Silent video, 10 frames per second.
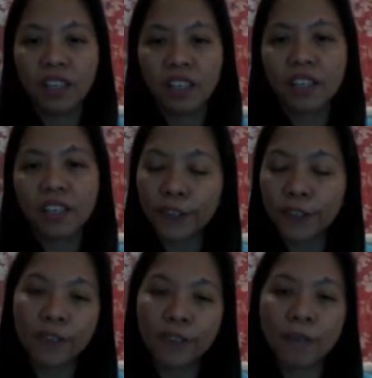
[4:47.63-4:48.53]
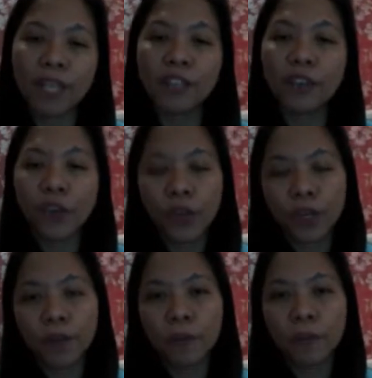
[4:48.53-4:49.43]
either female
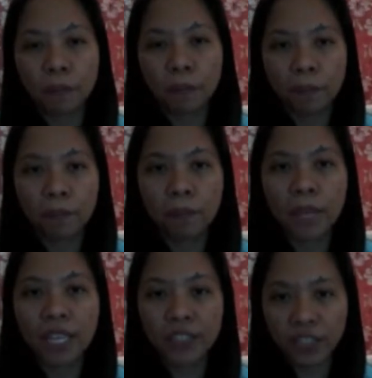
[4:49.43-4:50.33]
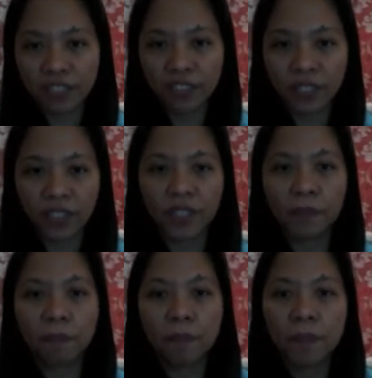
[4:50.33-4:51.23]
or male gender.
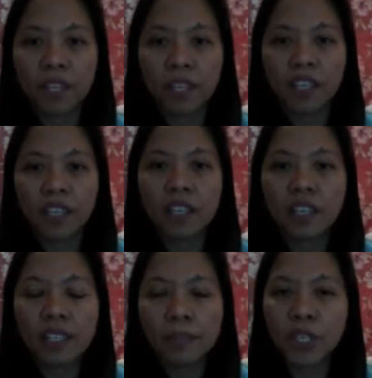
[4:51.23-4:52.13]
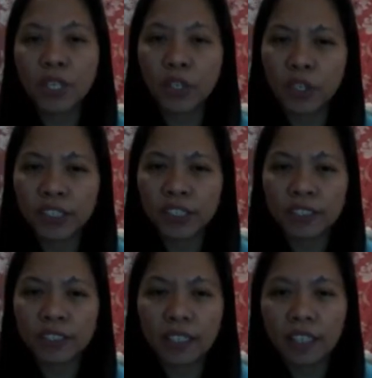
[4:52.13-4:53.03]
It is because,
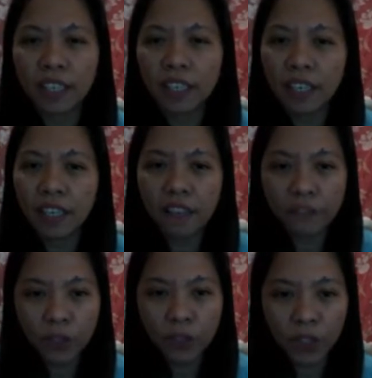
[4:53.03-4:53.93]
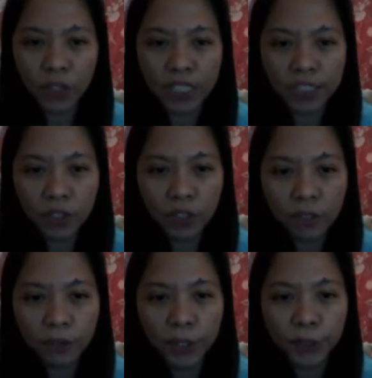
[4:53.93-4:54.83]
if you notice on
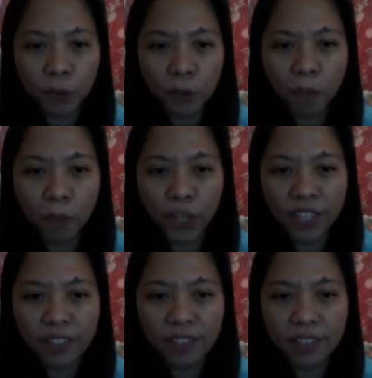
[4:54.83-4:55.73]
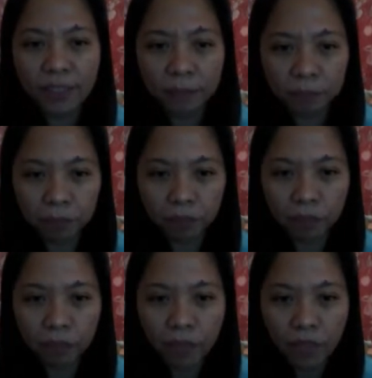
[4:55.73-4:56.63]
the first 2 points,
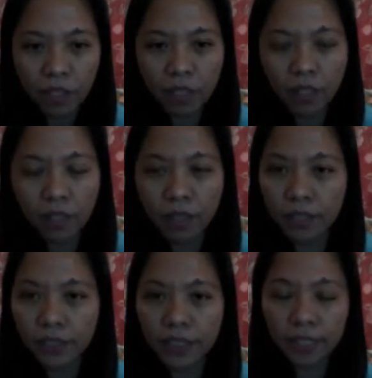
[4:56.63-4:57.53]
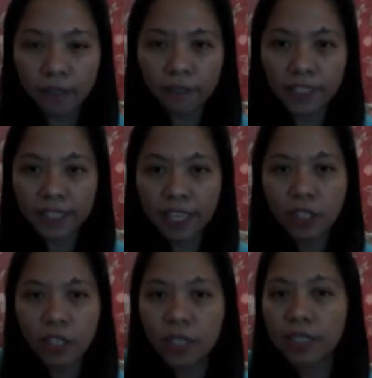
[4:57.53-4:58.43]
let's just
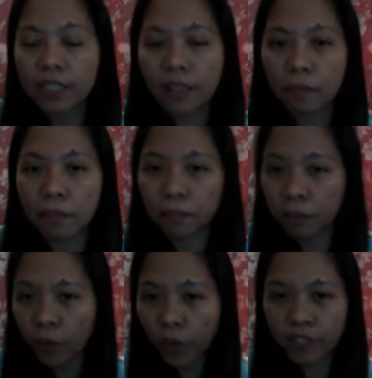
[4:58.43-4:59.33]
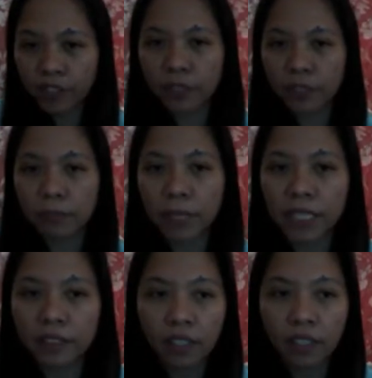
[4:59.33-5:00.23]
emphasize on some points,
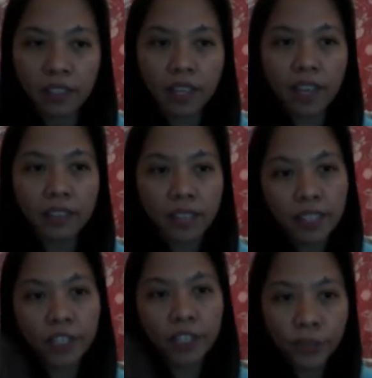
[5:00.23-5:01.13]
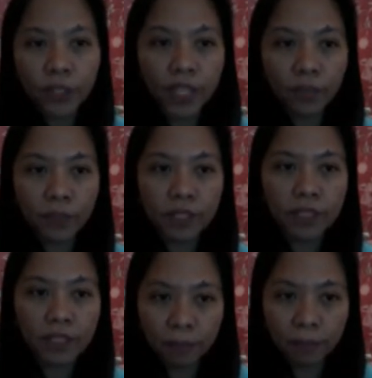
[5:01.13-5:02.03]
but And then later on, I will
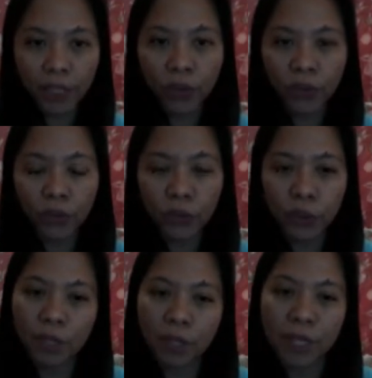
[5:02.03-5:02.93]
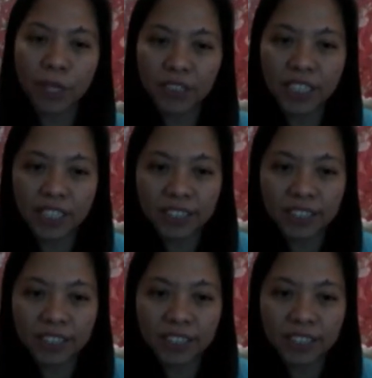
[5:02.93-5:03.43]
give my conclusion about this.